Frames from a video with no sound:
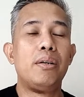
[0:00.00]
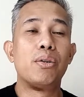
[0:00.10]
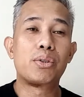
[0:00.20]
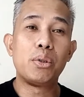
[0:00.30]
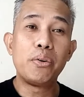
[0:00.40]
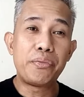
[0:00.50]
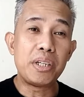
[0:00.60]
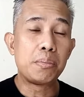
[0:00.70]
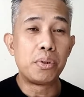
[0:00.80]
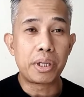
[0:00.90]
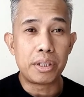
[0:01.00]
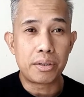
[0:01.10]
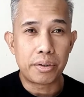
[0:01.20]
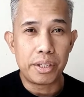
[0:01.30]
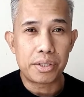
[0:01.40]
Also, Facebook
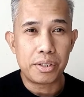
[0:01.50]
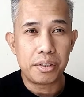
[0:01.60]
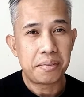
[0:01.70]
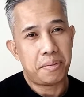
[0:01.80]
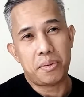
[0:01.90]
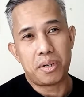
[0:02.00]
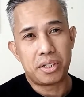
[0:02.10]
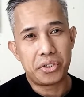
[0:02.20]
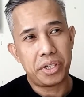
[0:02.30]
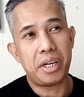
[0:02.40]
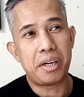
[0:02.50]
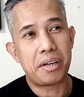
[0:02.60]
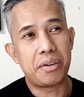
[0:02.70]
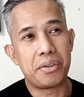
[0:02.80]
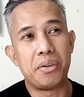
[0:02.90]
integrations. If you want to
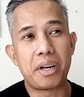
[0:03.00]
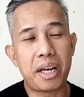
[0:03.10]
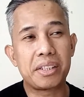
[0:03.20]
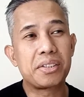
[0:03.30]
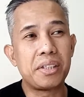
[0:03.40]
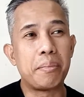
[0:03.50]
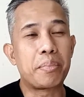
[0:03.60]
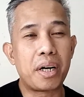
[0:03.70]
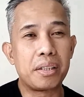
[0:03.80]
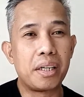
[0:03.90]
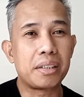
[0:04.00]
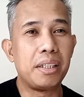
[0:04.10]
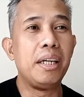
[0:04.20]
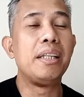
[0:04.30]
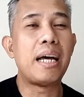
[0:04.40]
share or you like a
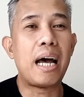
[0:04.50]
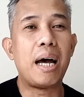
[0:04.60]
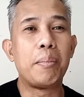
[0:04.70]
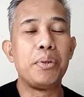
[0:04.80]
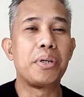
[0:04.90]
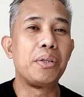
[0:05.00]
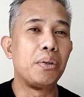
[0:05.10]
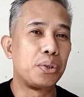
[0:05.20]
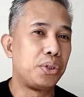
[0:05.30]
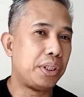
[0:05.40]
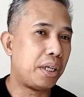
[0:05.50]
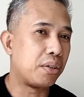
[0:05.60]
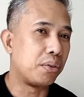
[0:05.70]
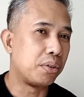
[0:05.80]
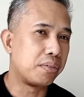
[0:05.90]
product in the app, you can also share
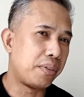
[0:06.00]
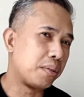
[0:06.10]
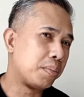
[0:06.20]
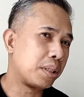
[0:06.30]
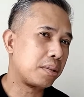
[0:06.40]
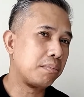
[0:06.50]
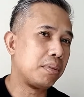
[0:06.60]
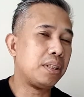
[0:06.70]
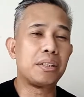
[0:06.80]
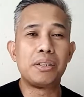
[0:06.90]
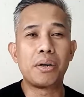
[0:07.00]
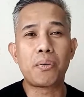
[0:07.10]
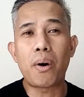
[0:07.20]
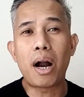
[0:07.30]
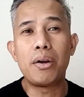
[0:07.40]
it on your Facebook. It doesn't
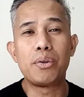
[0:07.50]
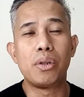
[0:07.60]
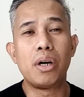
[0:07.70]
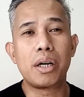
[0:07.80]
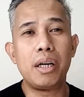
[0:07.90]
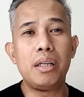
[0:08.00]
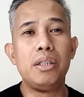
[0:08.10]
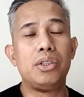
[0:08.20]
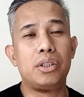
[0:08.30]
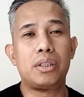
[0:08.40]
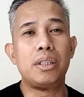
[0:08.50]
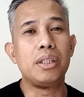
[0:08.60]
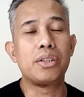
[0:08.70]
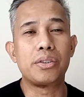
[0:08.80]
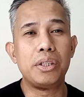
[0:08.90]
require you to log in, it's just an
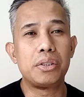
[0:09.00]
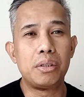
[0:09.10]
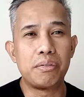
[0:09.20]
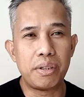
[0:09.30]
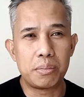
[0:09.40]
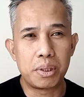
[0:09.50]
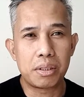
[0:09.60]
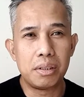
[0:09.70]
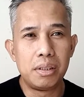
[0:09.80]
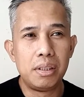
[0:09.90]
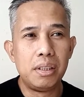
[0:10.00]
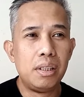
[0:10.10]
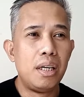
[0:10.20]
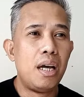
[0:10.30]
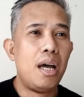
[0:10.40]
integration on Facebook.
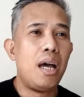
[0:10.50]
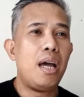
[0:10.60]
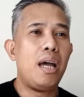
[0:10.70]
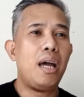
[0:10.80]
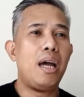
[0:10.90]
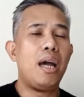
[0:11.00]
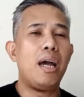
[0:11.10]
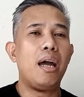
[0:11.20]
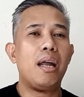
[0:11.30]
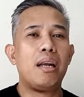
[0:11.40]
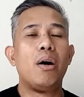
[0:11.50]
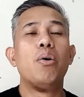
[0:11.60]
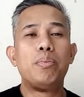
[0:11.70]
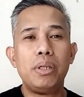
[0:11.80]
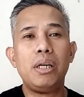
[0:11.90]
And
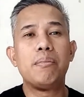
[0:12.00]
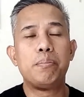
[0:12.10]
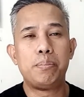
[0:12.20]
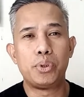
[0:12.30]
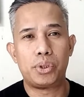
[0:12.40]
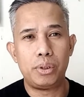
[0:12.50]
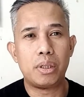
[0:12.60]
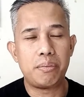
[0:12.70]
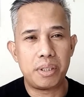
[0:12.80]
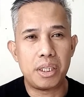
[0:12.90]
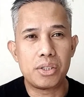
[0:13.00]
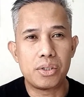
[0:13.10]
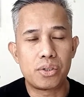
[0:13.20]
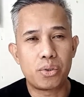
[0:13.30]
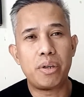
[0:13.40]
hopefully a push
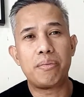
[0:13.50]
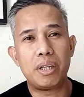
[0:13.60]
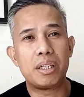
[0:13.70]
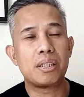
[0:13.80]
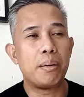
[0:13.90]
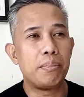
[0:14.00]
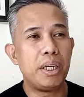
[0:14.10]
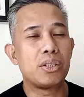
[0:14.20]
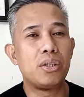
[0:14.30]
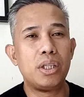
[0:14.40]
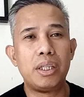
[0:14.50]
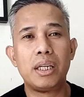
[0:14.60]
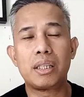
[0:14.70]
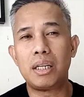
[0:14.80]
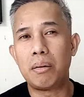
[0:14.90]
notification, so if there's updates on the
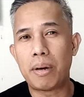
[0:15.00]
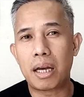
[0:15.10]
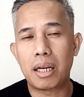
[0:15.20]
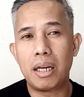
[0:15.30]
data in the back